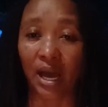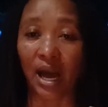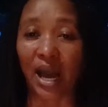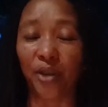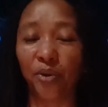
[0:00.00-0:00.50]

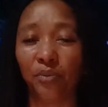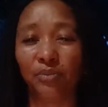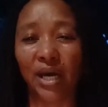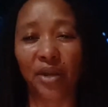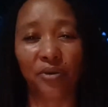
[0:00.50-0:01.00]
I don't
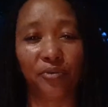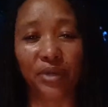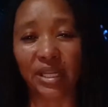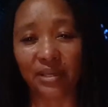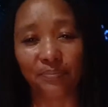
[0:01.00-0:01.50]

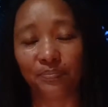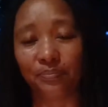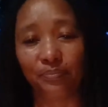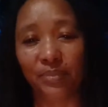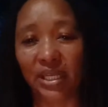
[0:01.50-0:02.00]
really
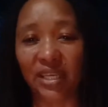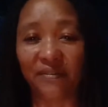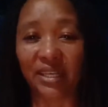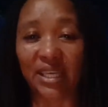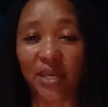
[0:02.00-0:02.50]
believe
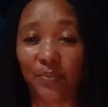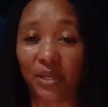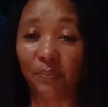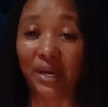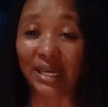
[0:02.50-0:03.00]
in
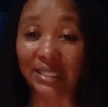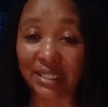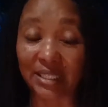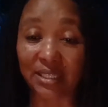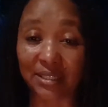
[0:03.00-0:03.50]
keeping
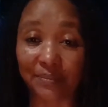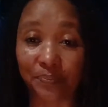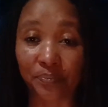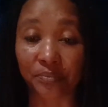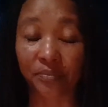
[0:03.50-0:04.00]
pets.
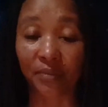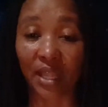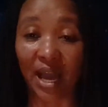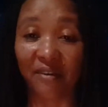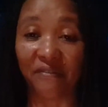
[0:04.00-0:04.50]

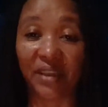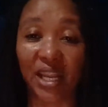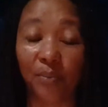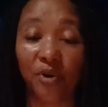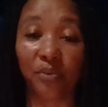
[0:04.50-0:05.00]
I feel
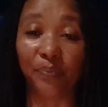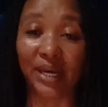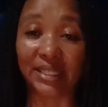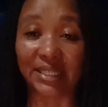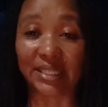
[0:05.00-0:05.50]
about
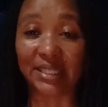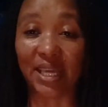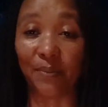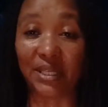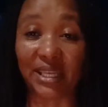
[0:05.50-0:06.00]
pets the
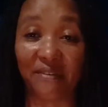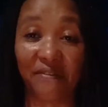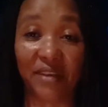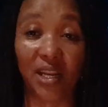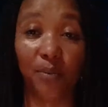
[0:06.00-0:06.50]
same as I
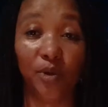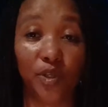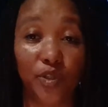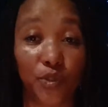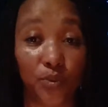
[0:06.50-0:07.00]
feel about
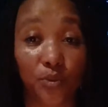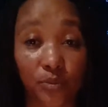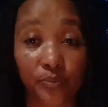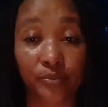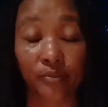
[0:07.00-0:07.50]
the zoo.
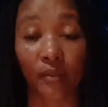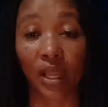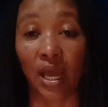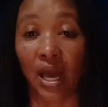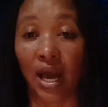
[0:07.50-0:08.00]

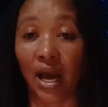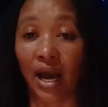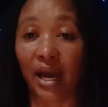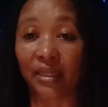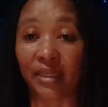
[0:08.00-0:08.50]

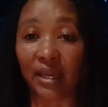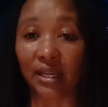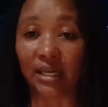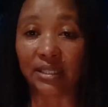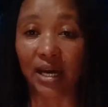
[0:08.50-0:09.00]
I think
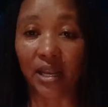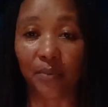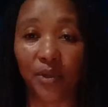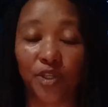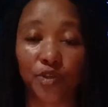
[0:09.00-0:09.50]
that
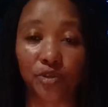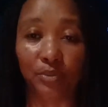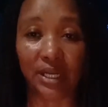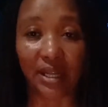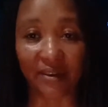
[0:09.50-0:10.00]
animals should be
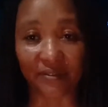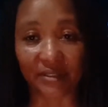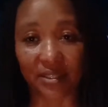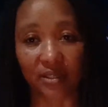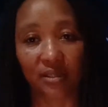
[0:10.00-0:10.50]
left,